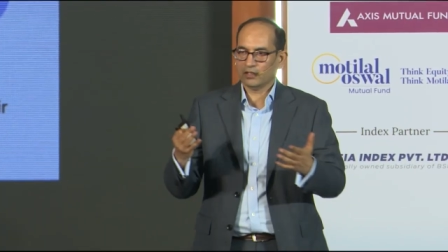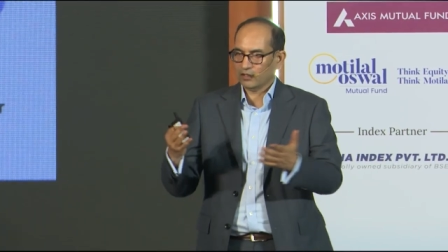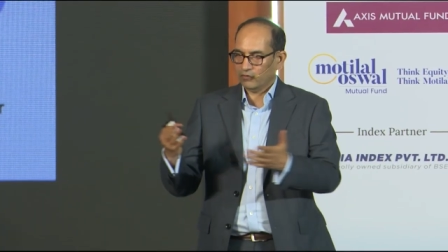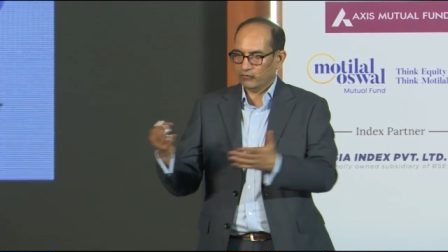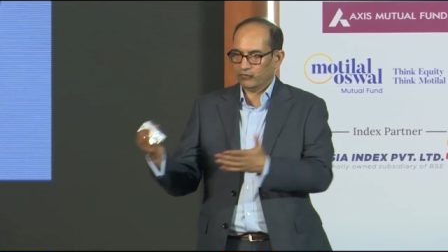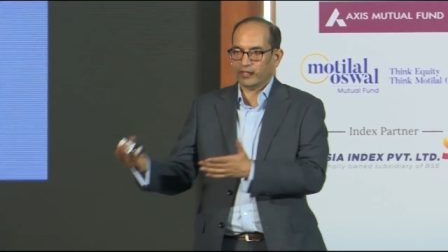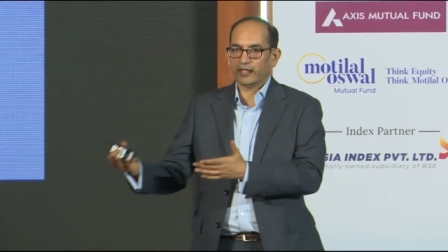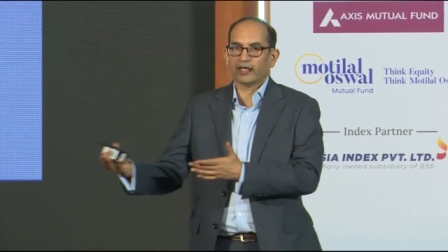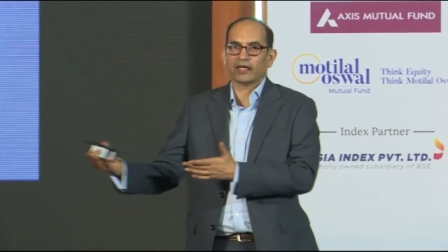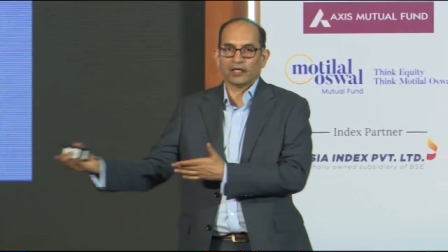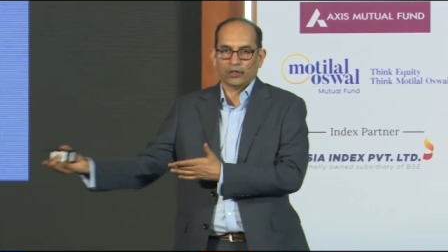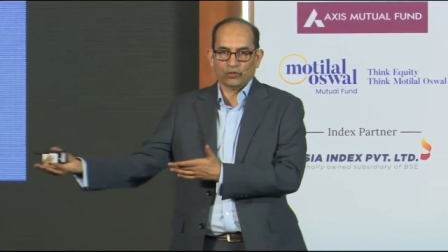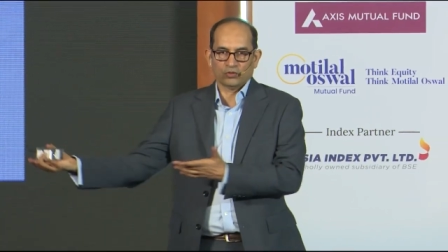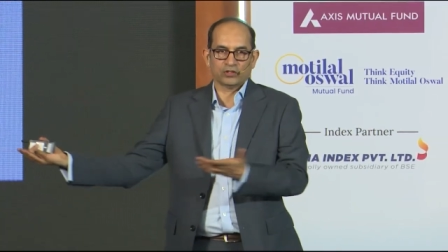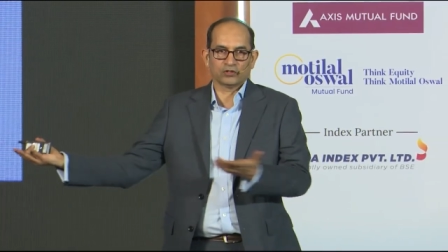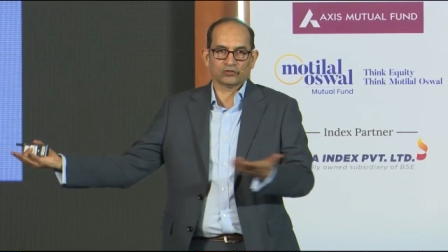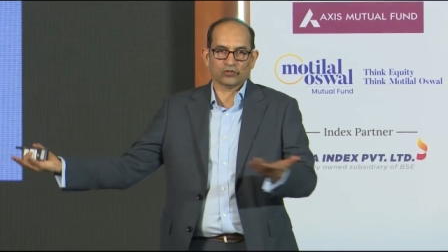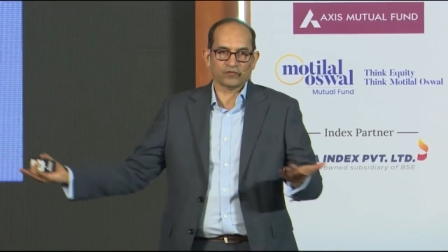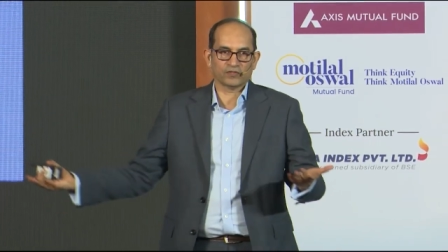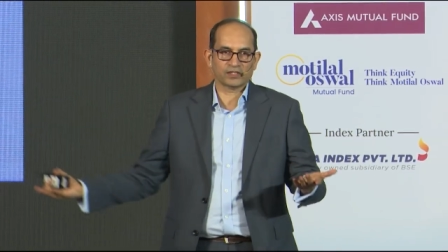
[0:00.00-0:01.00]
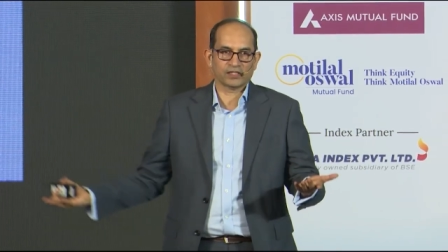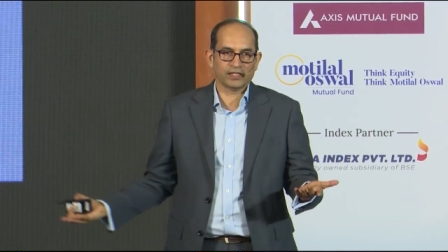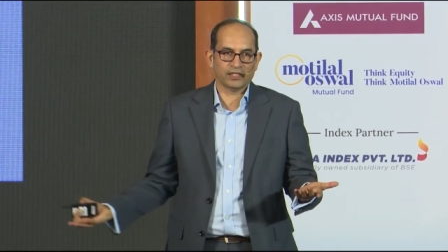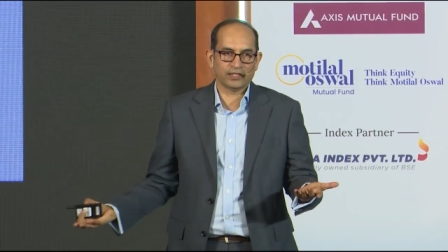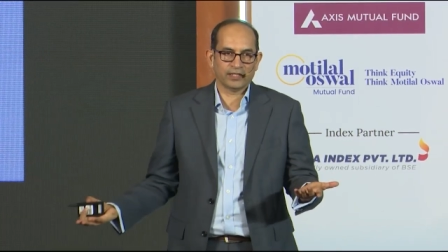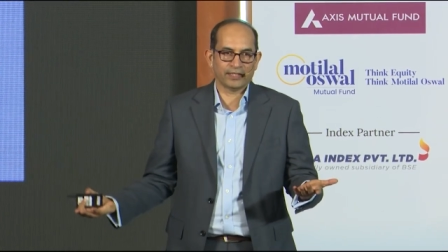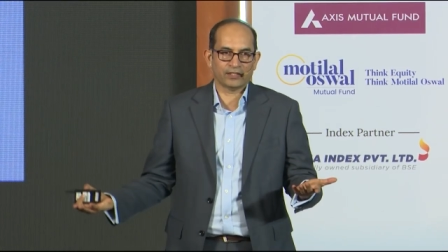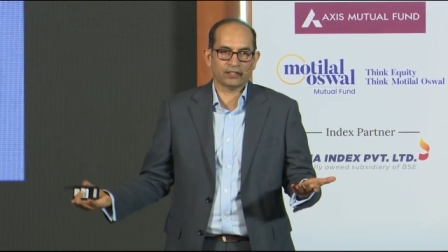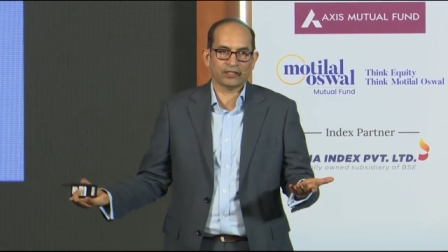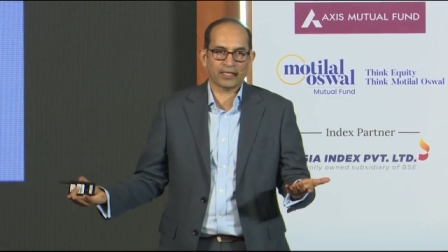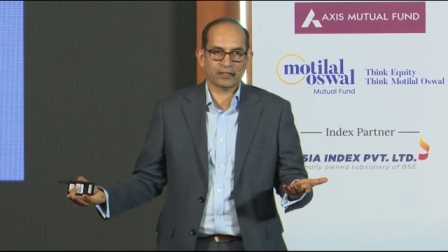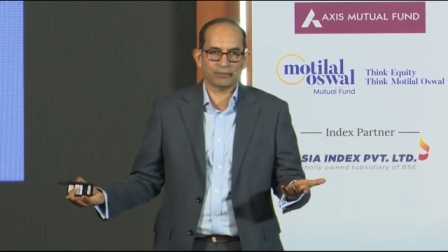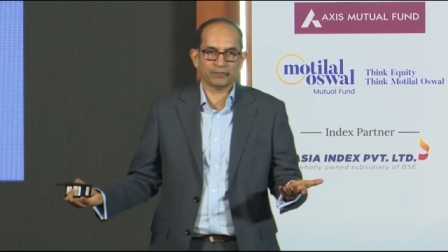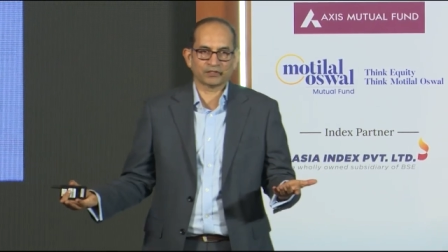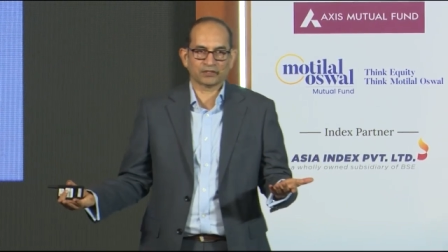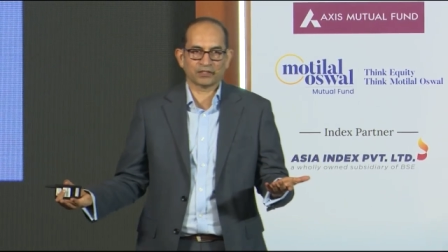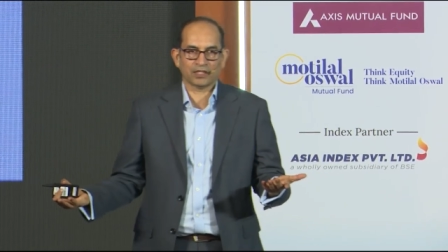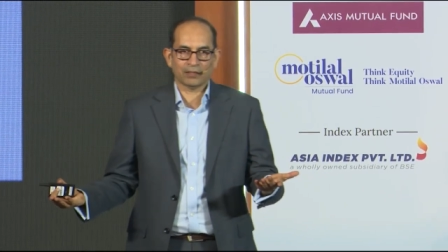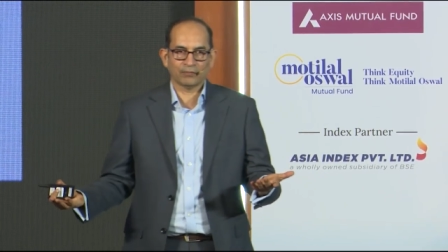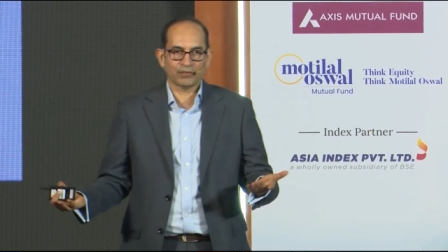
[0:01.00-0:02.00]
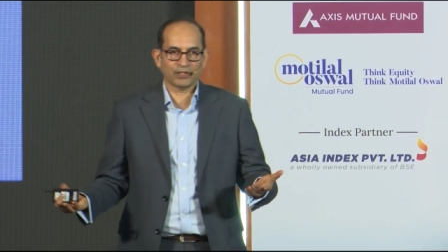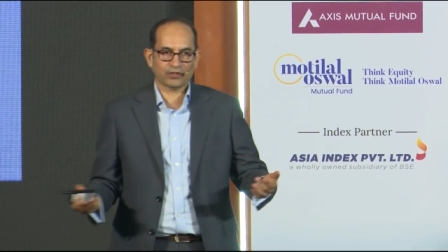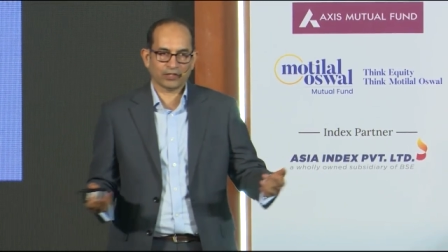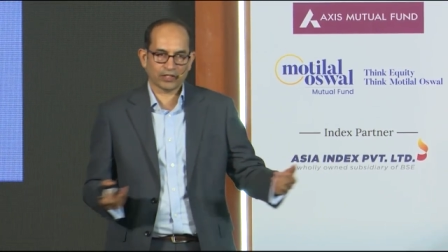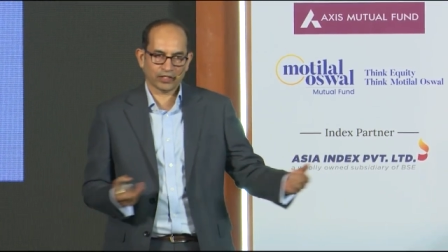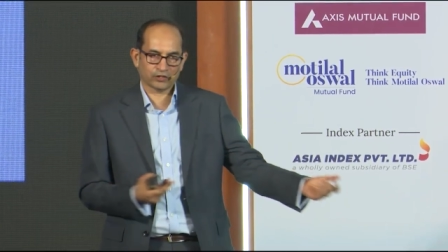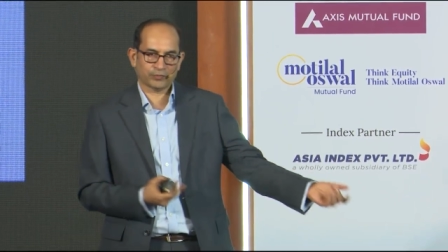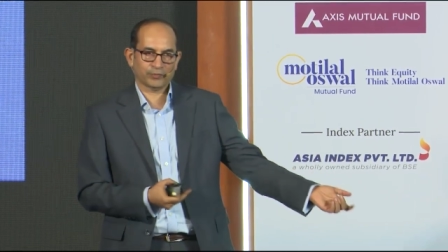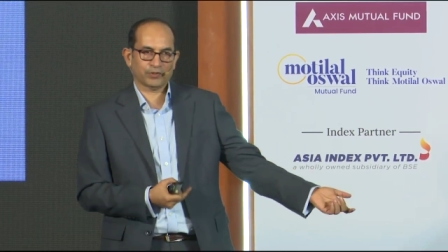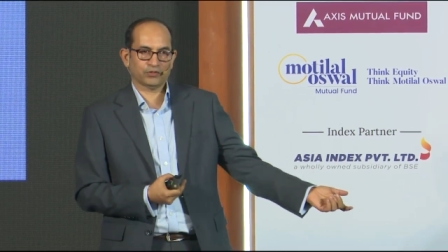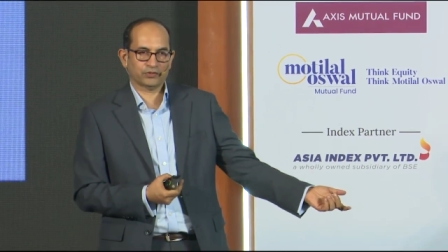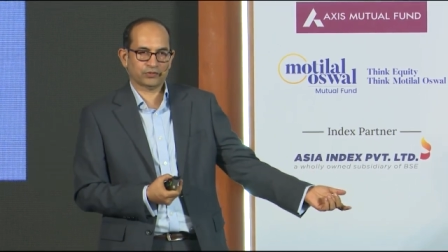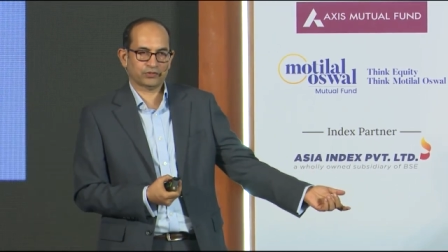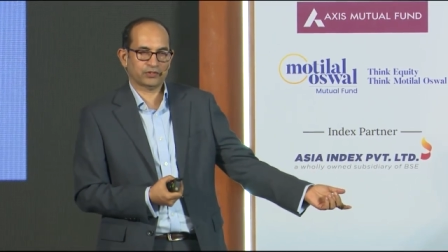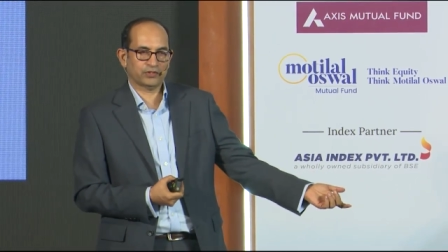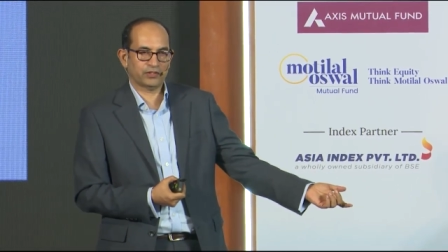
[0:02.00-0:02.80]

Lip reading: figuring out there's obviously an 8 to 9% arbitrage because